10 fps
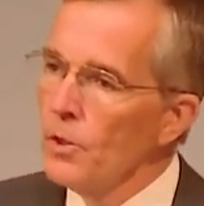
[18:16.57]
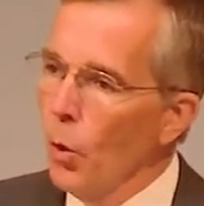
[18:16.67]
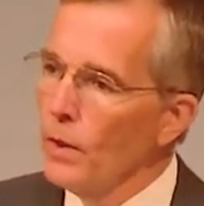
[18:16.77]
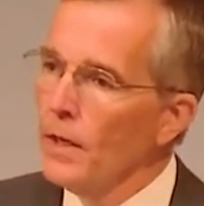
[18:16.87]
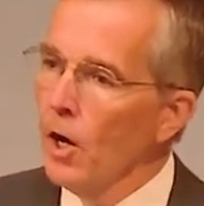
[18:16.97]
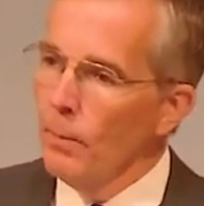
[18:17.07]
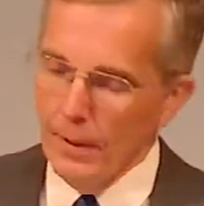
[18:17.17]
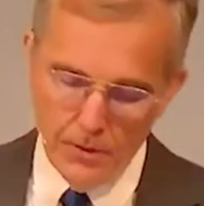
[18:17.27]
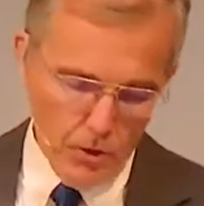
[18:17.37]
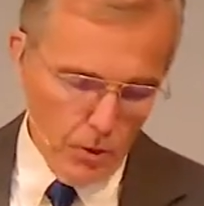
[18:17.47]
These holy
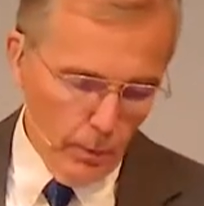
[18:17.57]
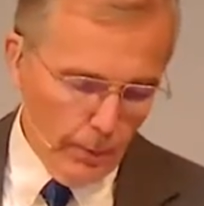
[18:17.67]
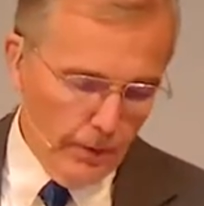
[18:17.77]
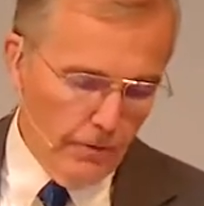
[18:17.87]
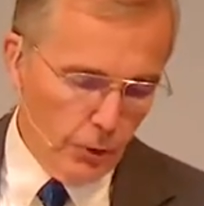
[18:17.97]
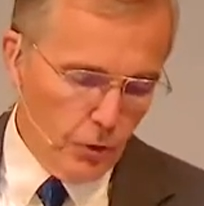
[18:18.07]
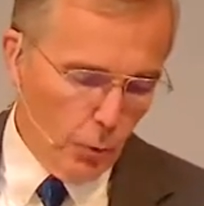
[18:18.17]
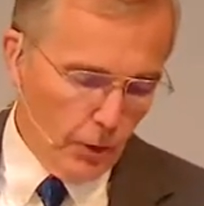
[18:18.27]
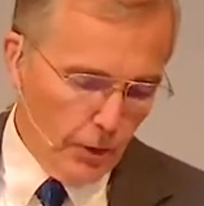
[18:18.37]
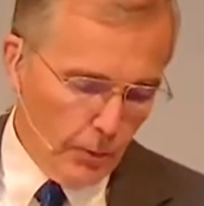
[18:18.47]
garments, we read in verse
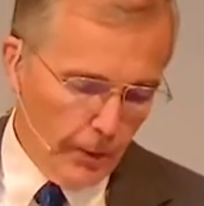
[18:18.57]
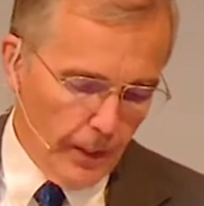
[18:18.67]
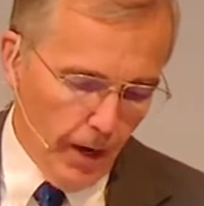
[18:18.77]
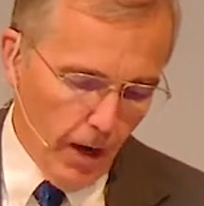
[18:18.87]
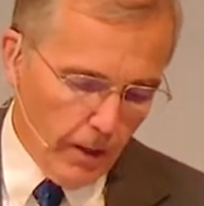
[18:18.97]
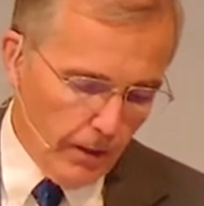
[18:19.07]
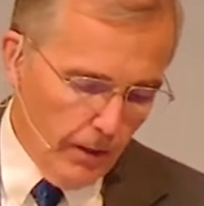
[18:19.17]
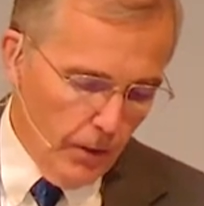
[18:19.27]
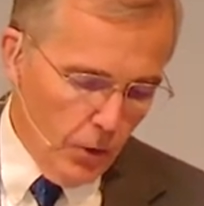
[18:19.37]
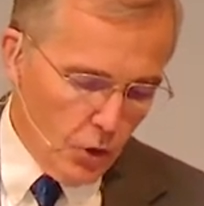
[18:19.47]
43,
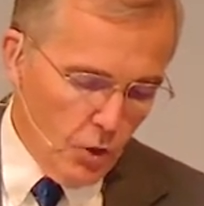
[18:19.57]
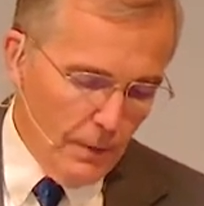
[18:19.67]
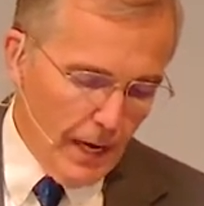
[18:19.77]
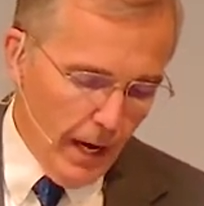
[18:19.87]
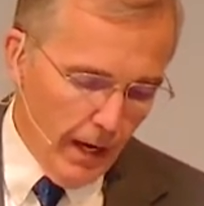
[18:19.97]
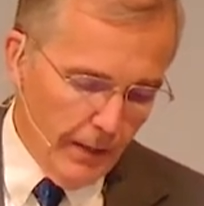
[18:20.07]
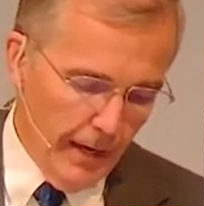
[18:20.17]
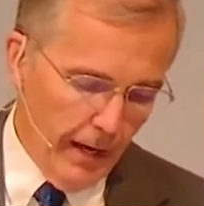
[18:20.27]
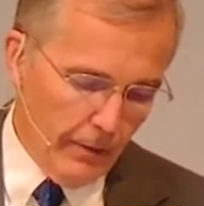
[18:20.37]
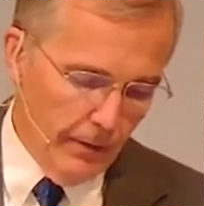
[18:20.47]
are to be
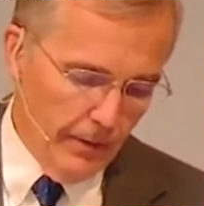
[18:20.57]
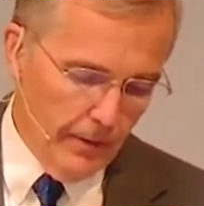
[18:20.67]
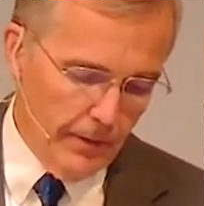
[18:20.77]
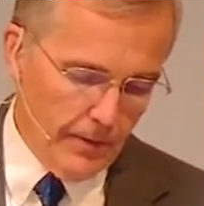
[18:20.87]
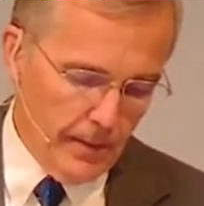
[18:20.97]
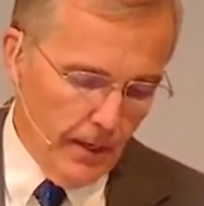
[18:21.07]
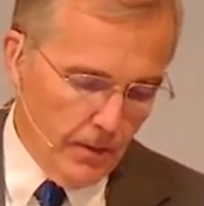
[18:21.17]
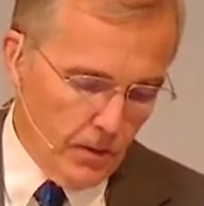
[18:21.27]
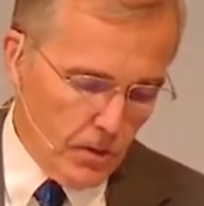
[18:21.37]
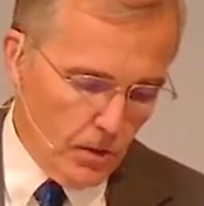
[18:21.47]
on Aaron and his
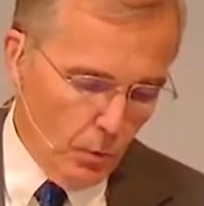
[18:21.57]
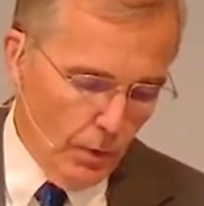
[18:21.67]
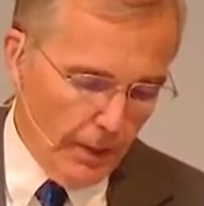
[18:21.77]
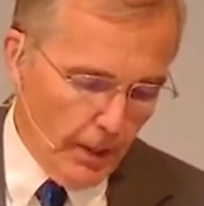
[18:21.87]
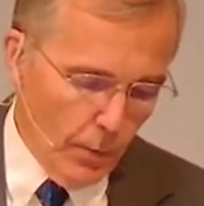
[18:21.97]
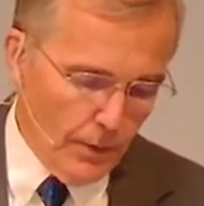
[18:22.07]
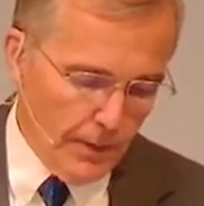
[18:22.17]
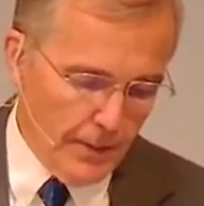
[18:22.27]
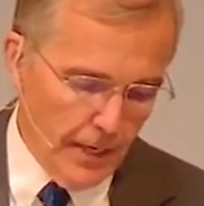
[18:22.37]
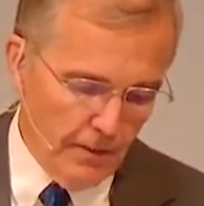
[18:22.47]
sons when they go
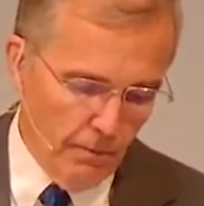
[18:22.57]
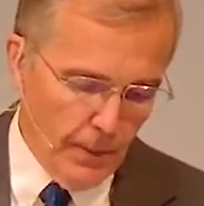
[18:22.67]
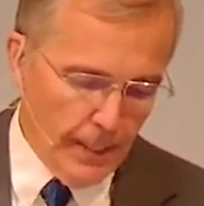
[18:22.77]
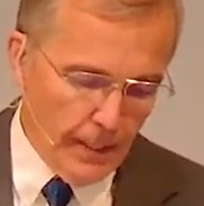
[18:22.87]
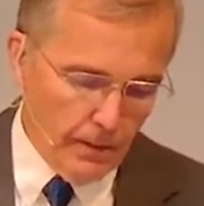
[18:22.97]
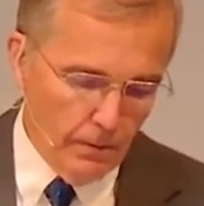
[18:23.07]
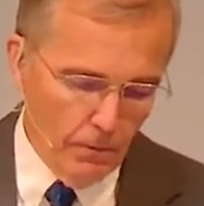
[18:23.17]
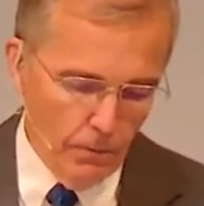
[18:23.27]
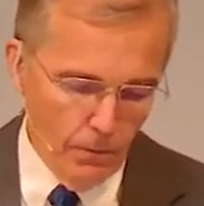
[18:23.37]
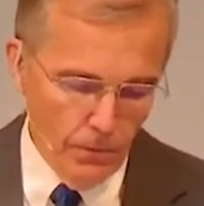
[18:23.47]
into the tent of meeting,